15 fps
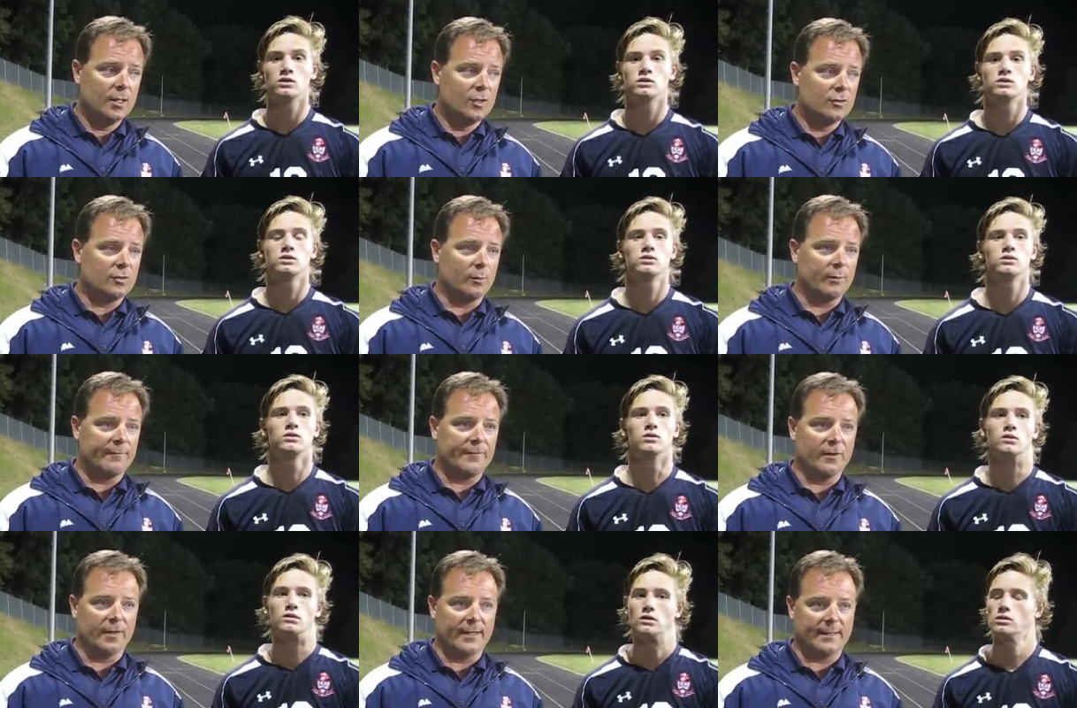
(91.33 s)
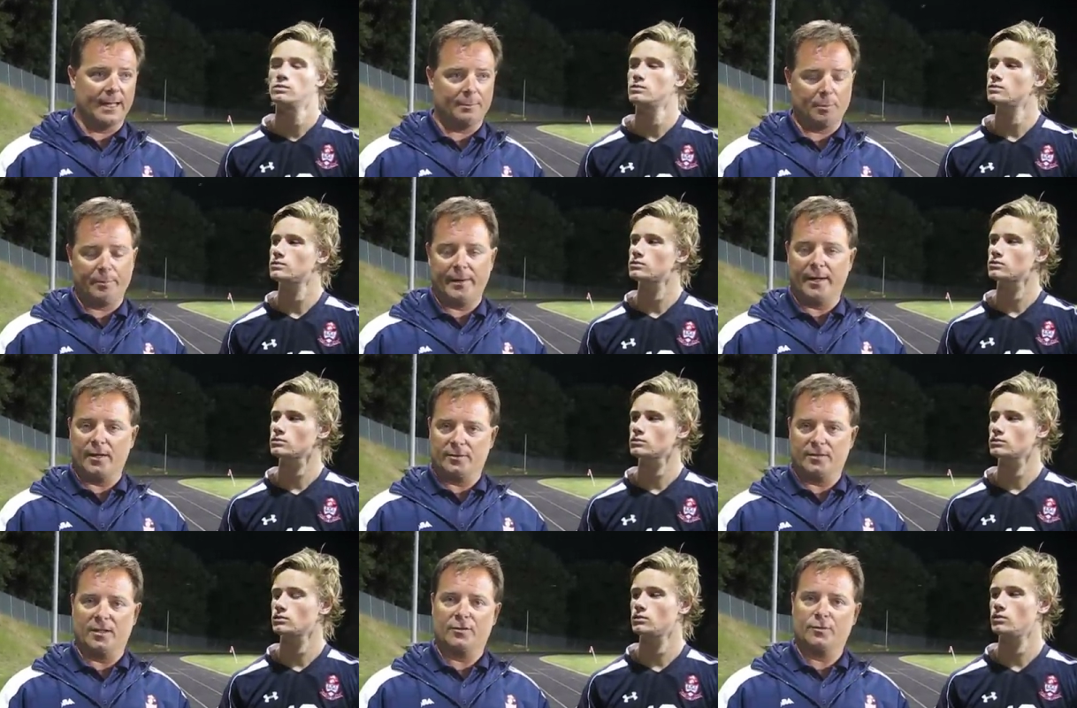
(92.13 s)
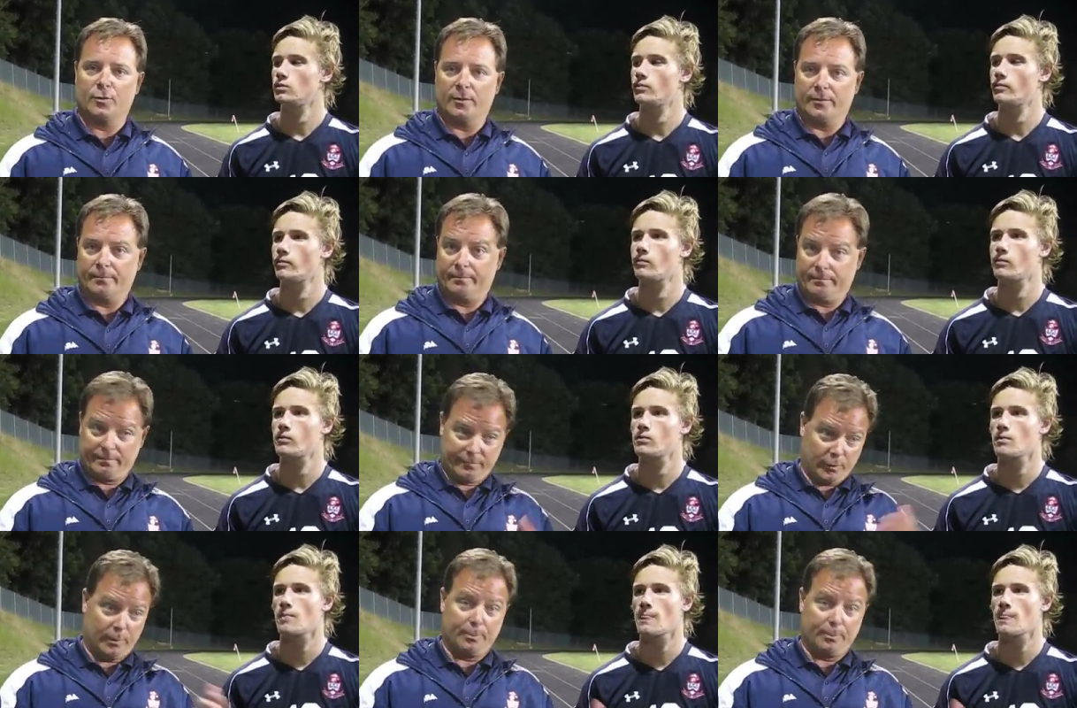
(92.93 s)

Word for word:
Speaker 1: So we feel like that prepares us for the for the